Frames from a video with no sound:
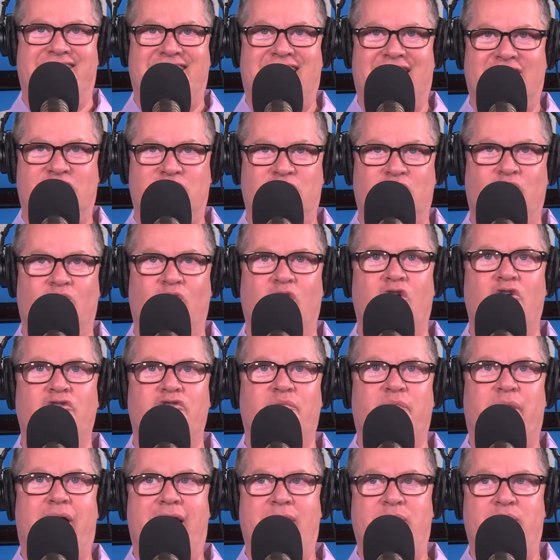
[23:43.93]
That's
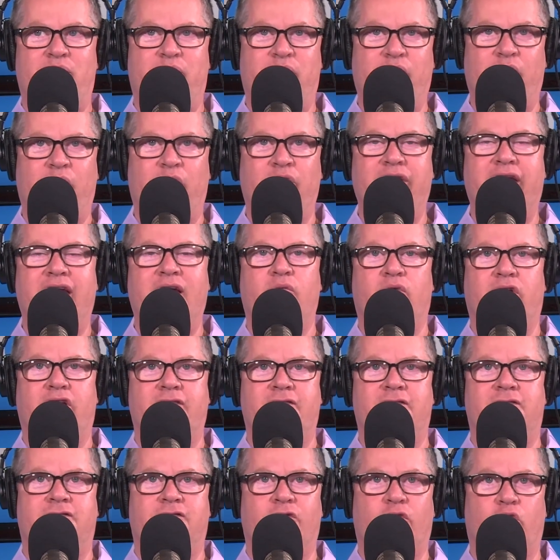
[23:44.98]
growth by building
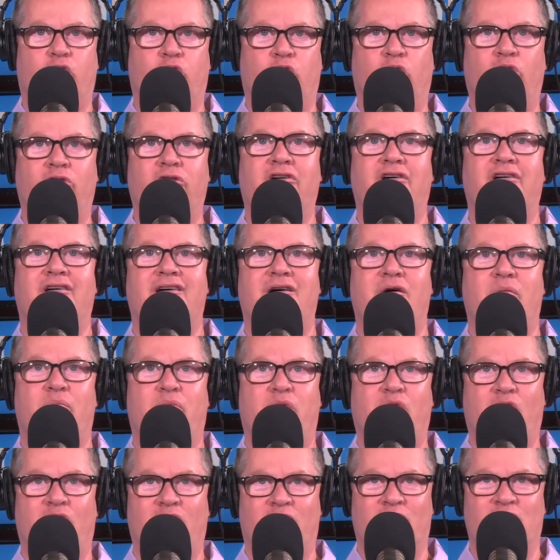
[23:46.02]
referral
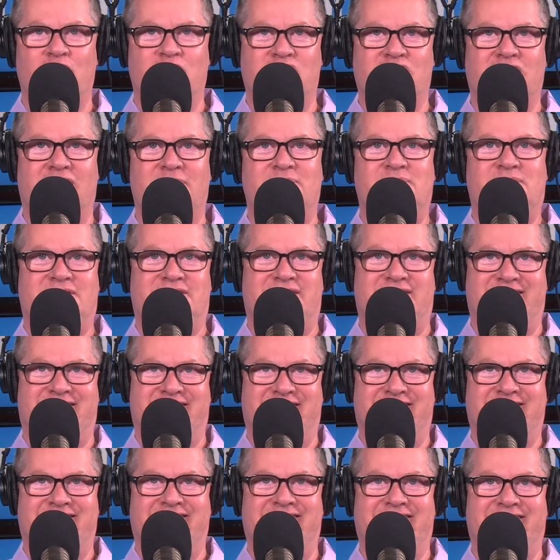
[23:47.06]
partnerships
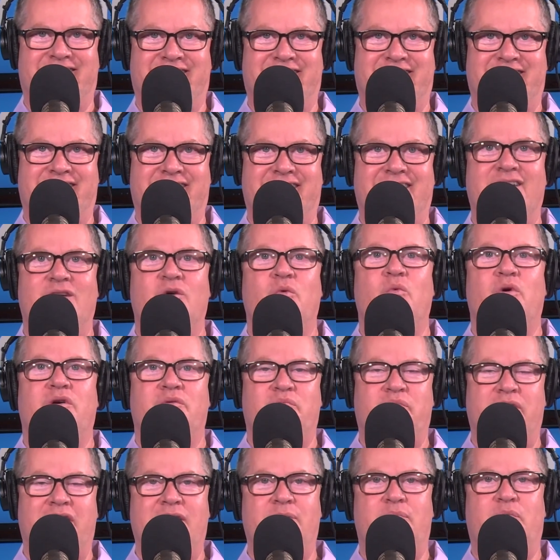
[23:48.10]

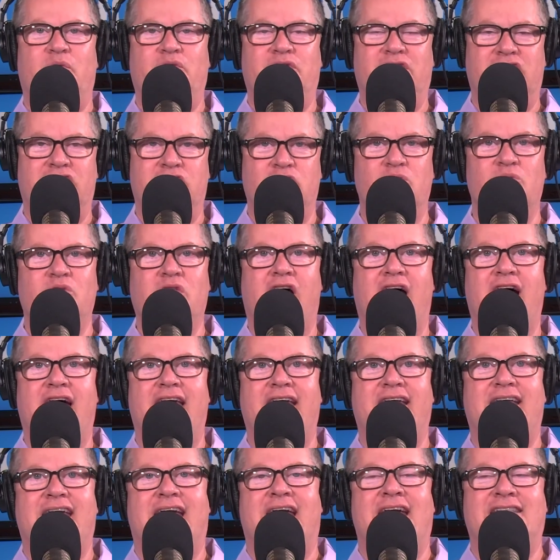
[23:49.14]
with people that you
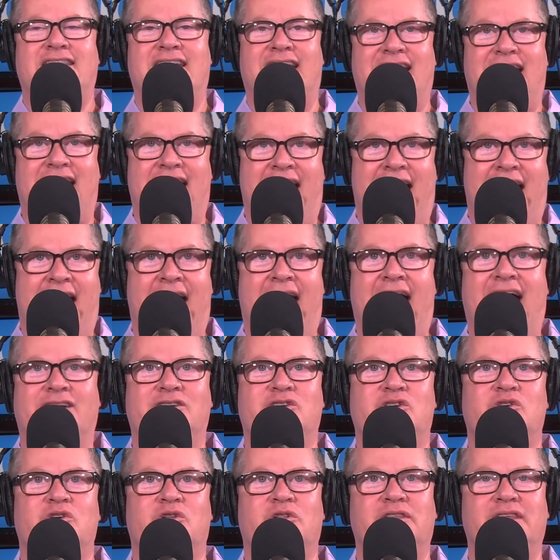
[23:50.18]
like and that
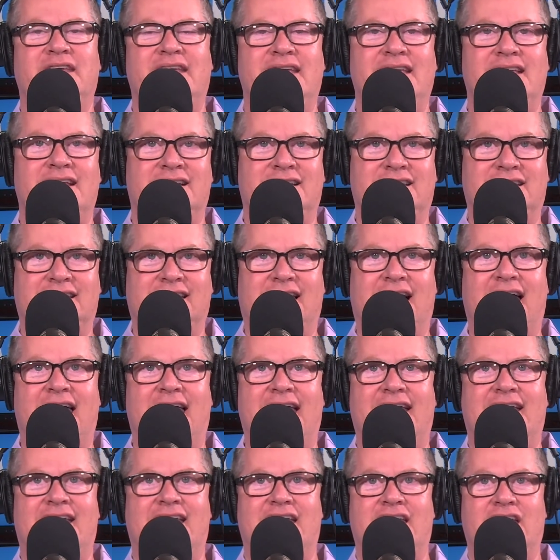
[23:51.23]
actually
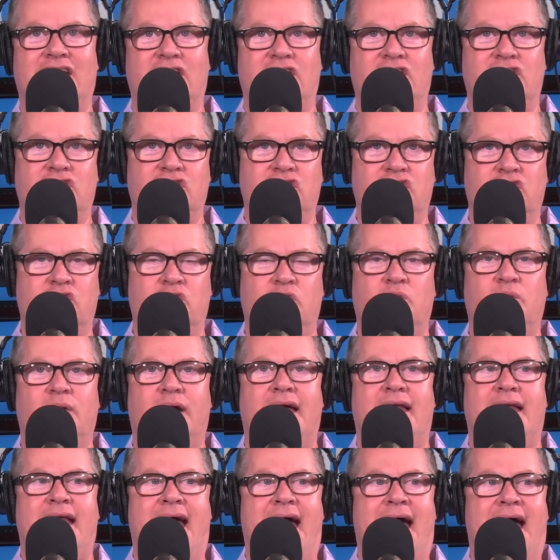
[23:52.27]
like you.
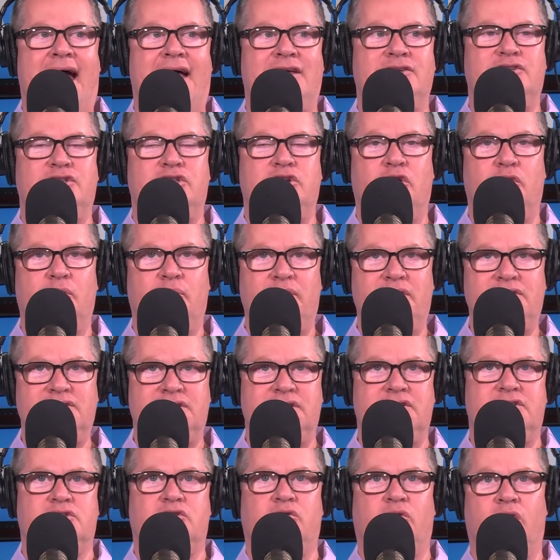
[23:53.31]
And as their
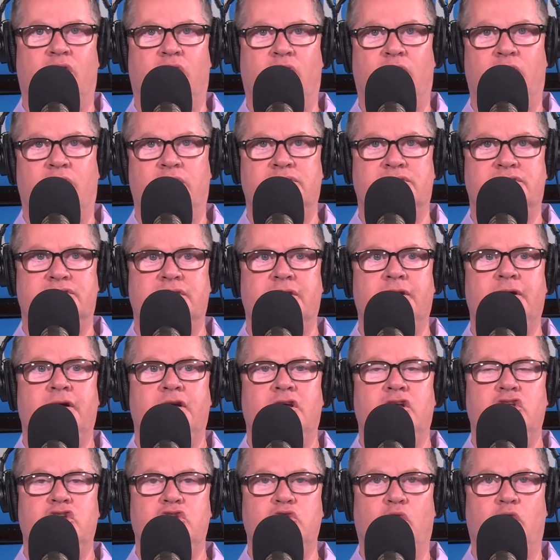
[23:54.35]
business grows,
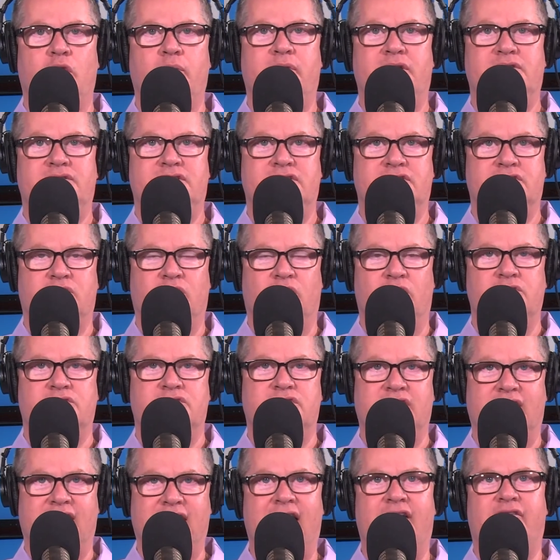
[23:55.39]
your business
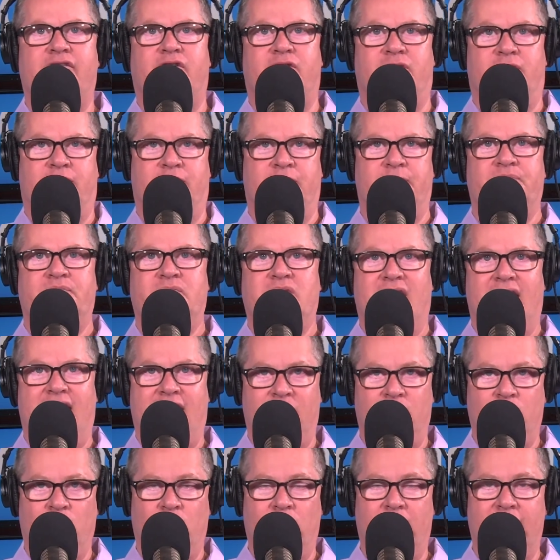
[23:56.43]
grows together.
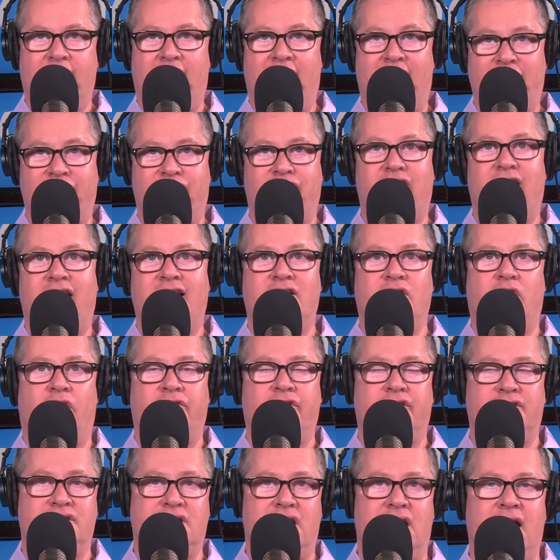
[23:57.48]
And what I find
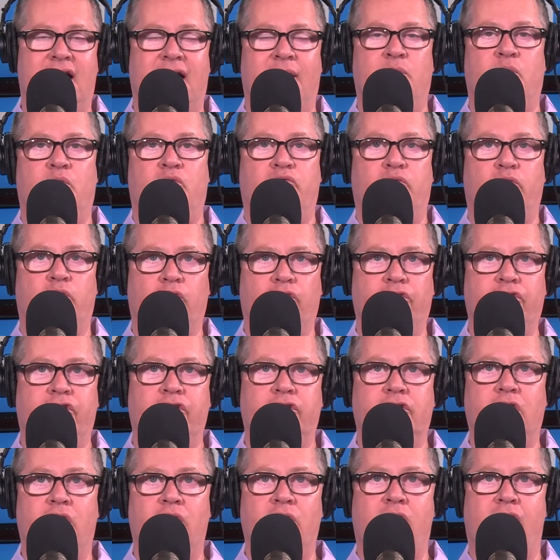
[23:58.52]
all the time with really
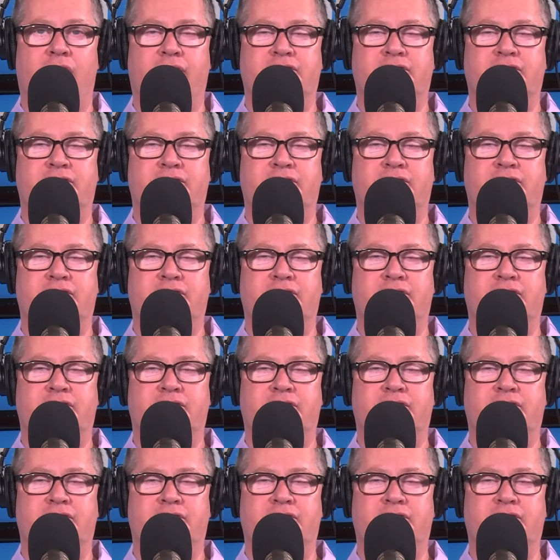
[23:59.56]
good loan